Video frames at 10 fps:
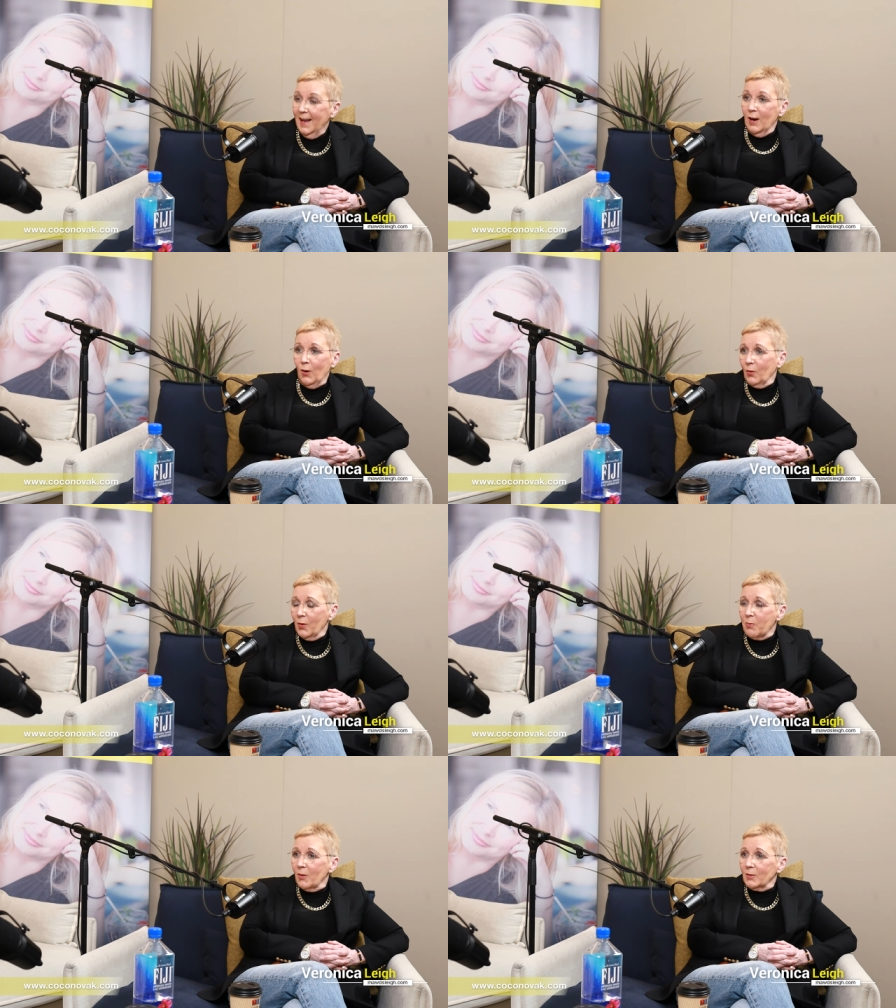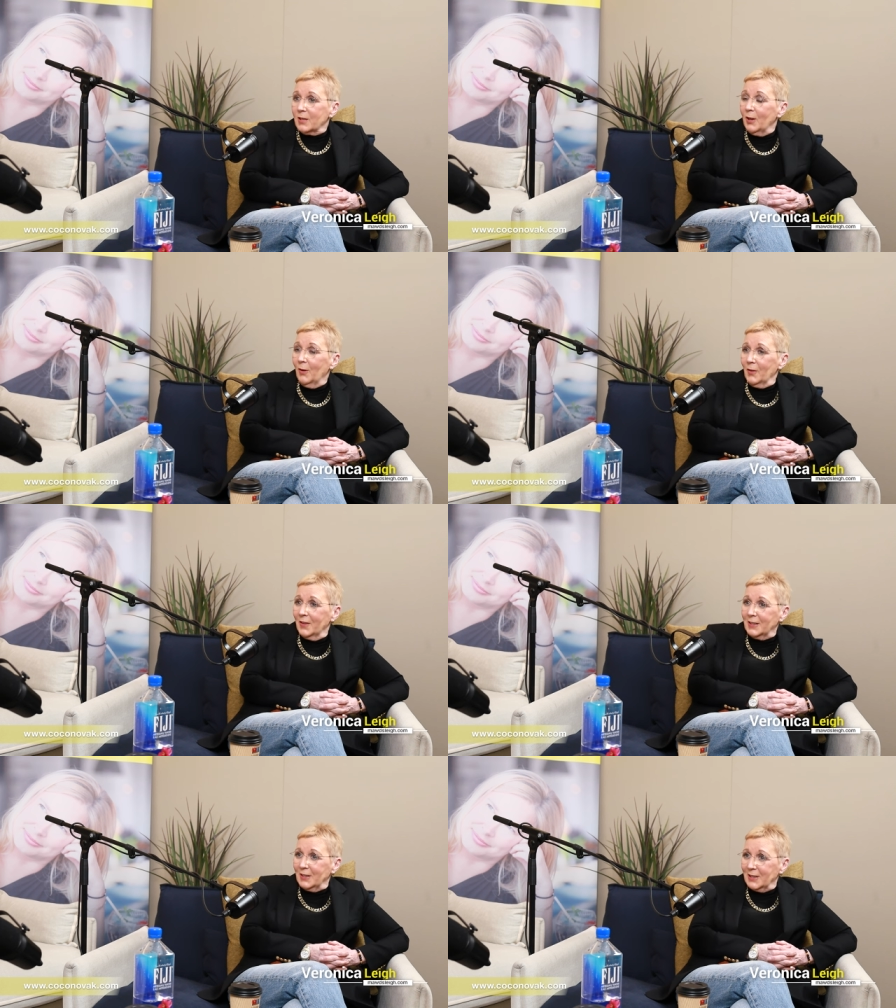all the bottles, all the
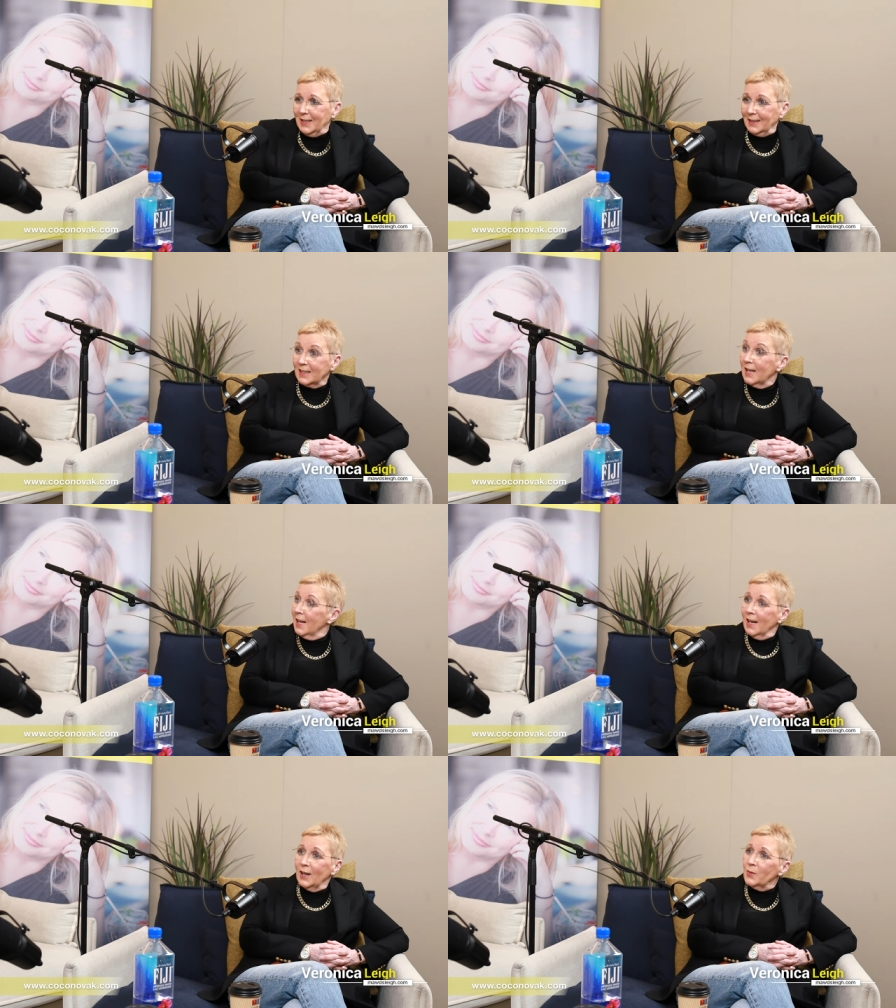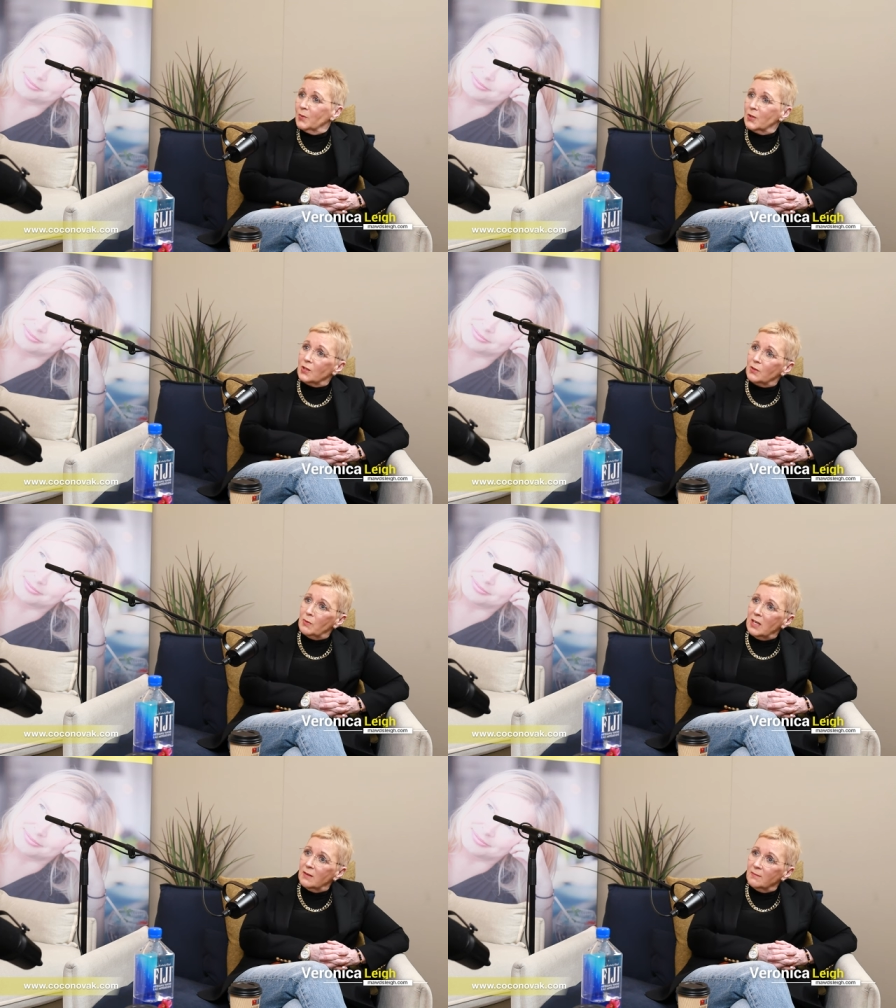drugs, and it was just
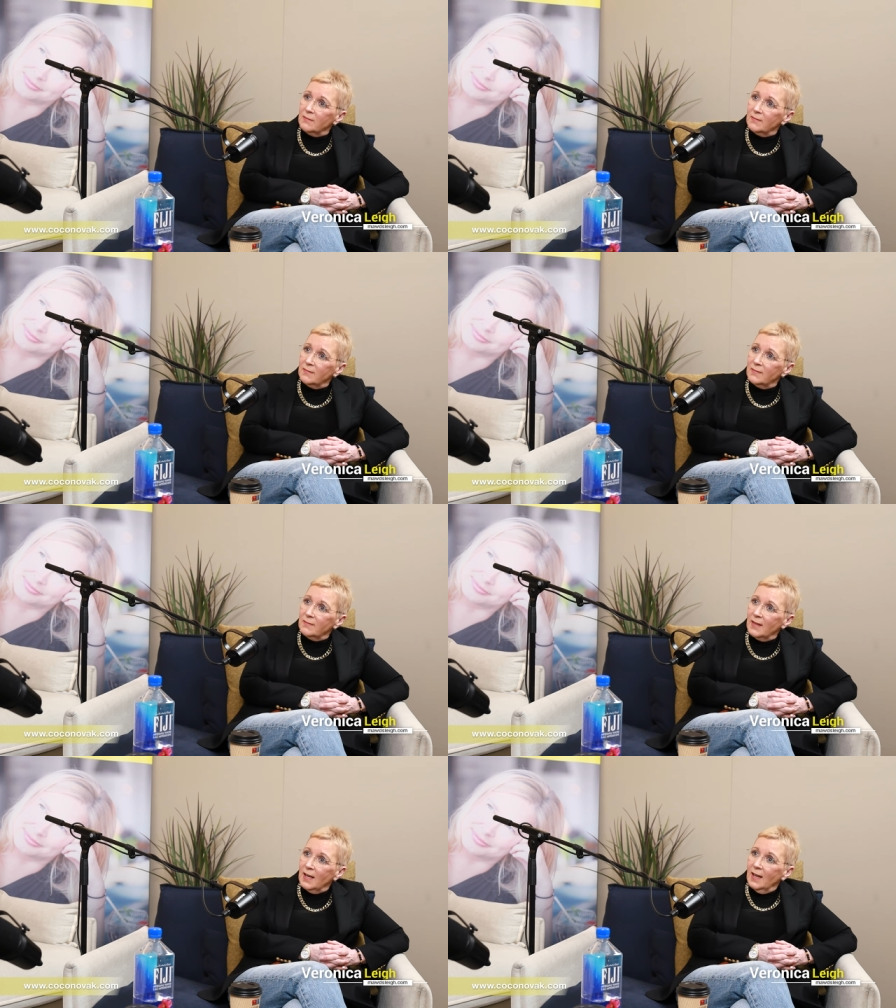me. Oh